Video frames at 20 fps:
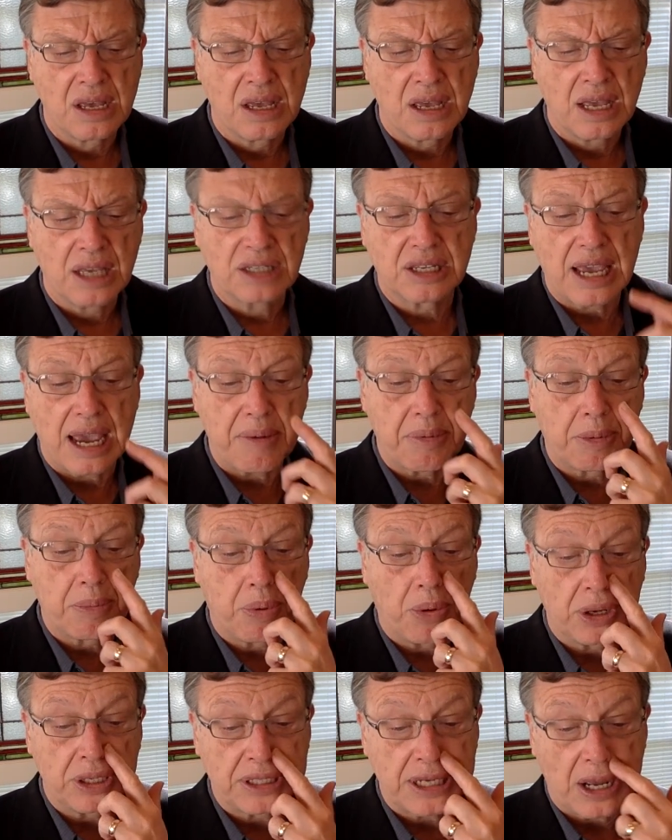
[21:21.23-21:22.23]
As Gabbard
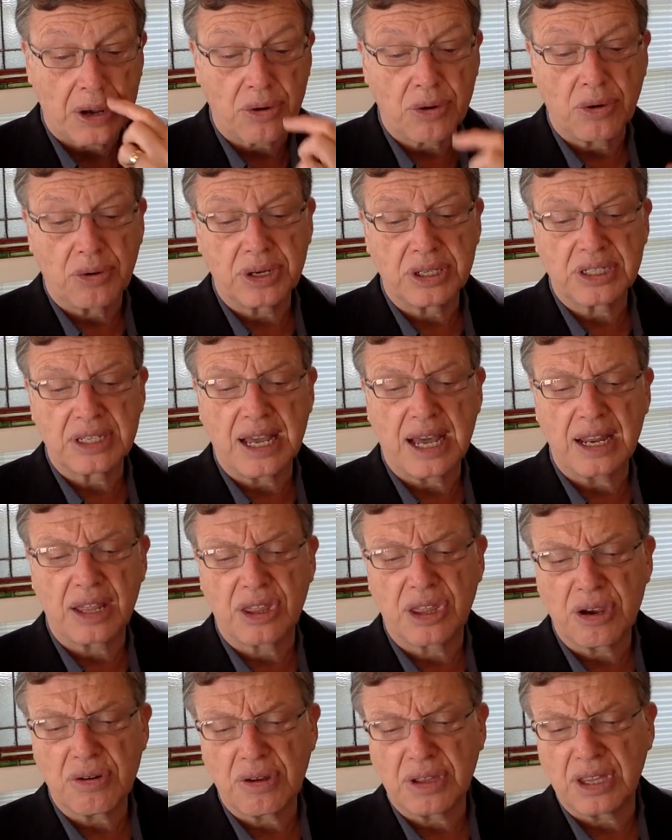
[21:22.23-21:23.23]
points out, quote, it's not a
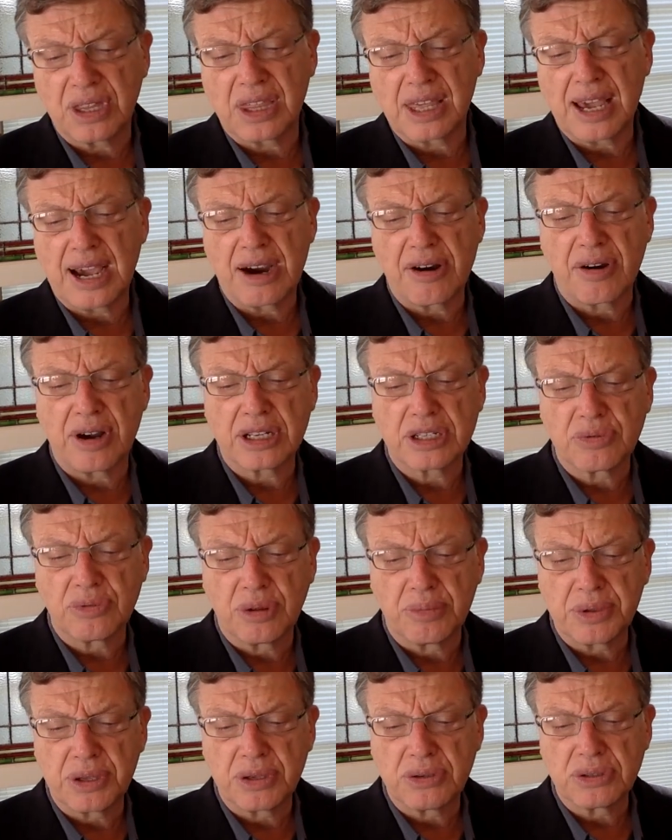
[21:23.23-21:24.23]
theory that the IRS
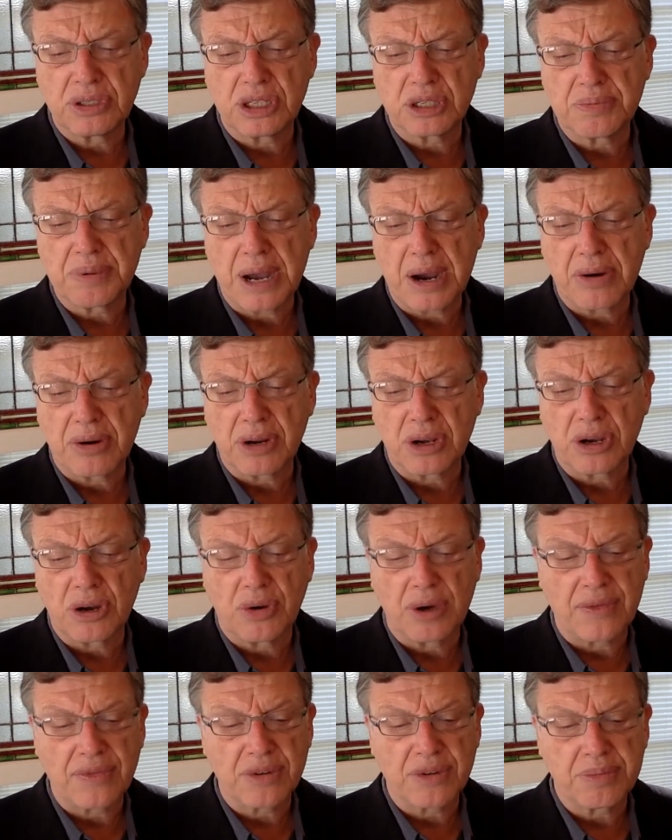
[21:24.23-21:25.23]
will abuse its power to
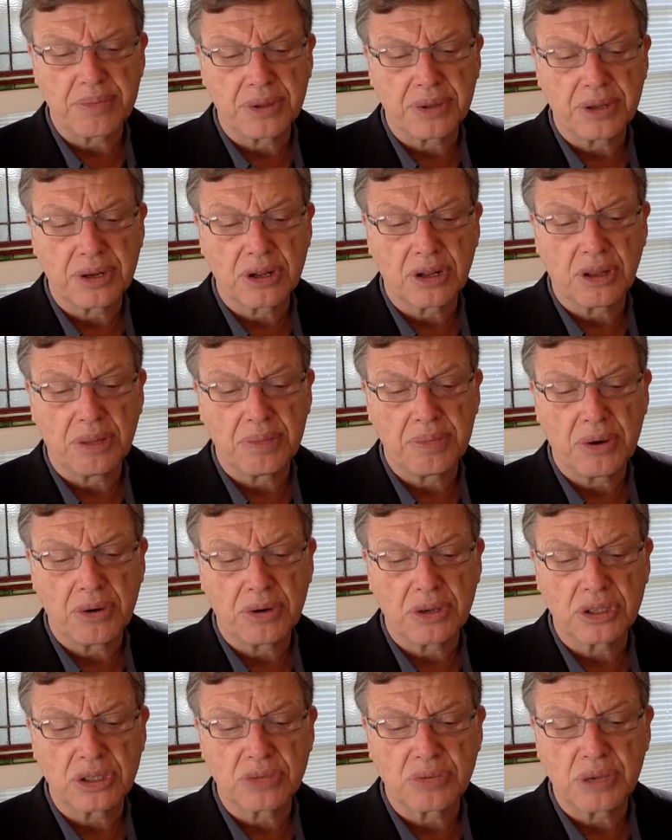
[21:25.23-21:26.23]
go after political
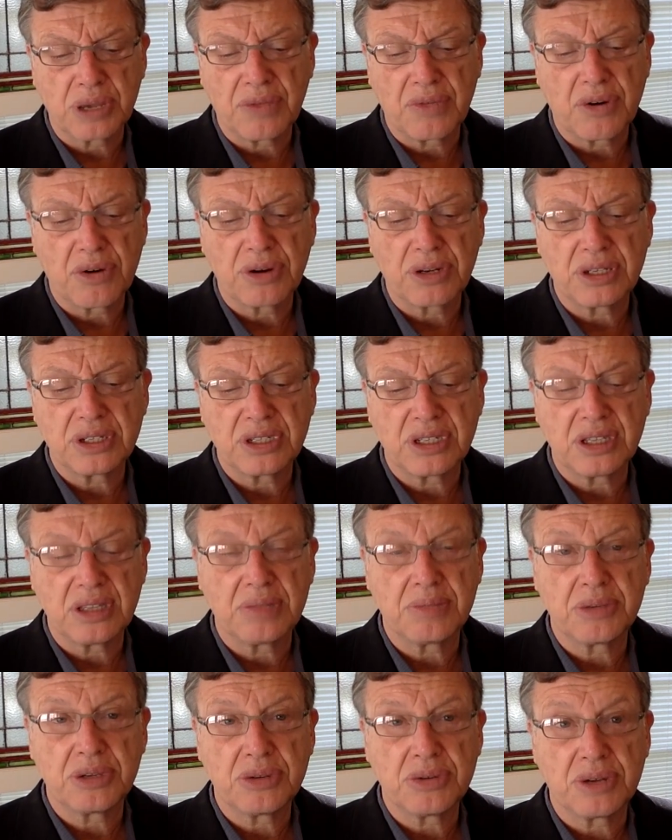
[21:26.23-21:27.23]
opponents. We have already seen
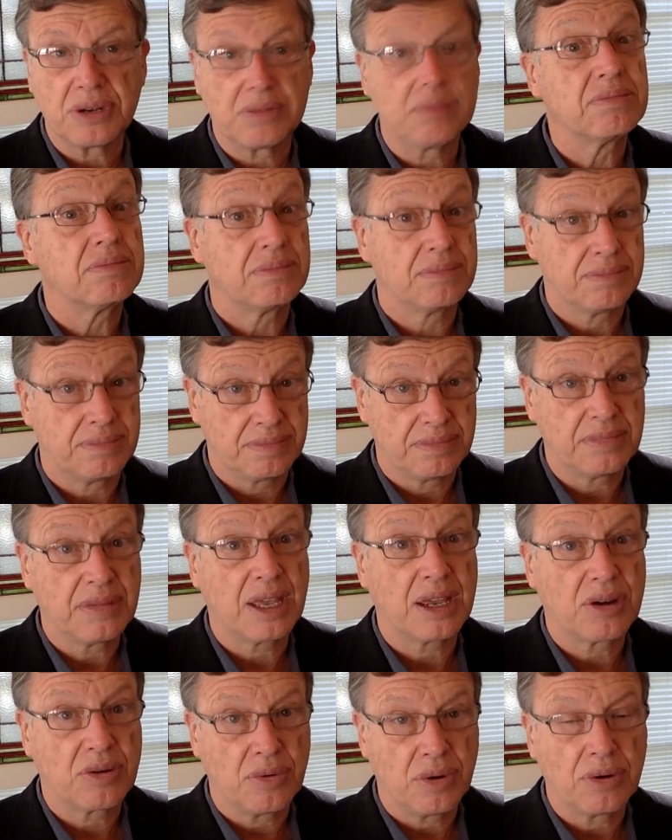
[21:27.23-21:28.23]
them do it,
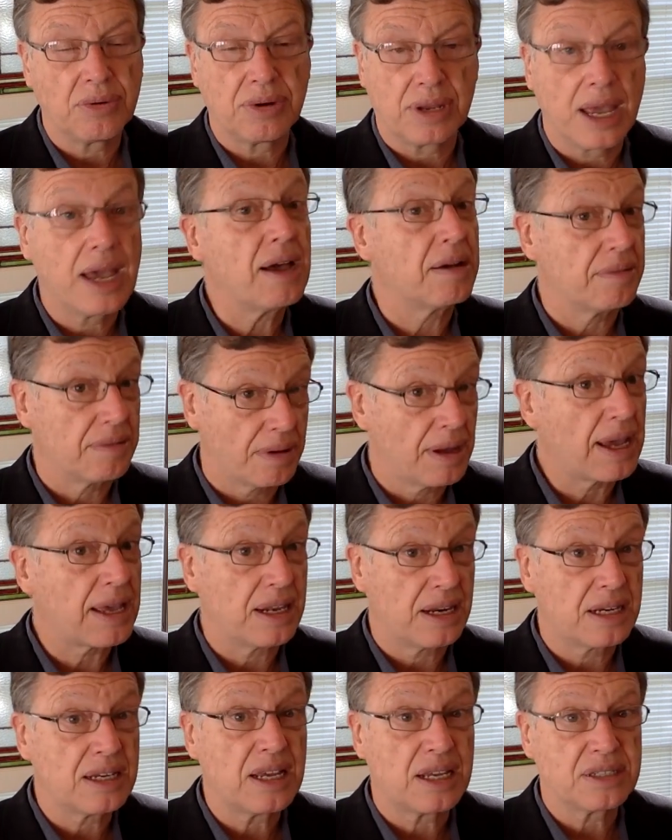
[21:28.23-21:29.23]
end quote. Yeah, I
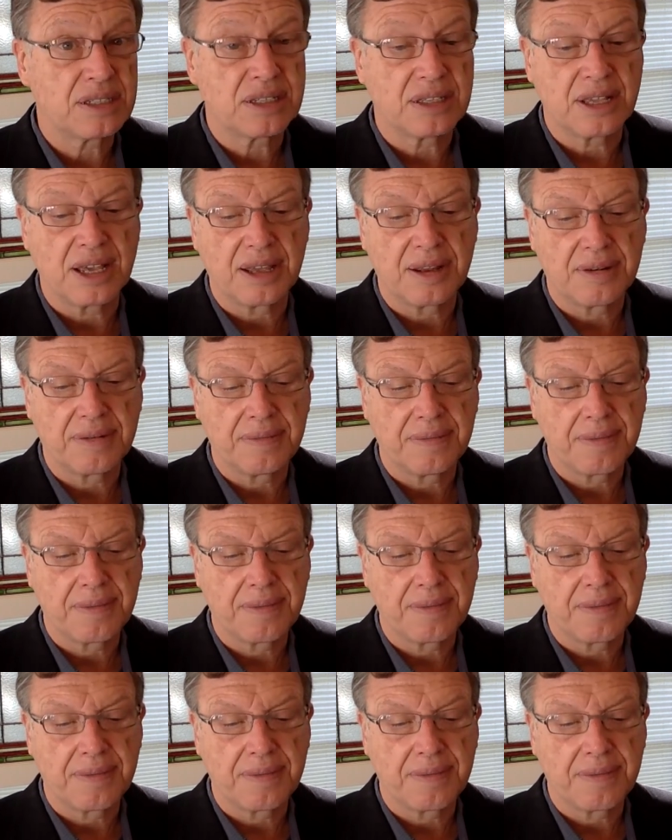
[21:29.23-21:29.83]
can attest to that.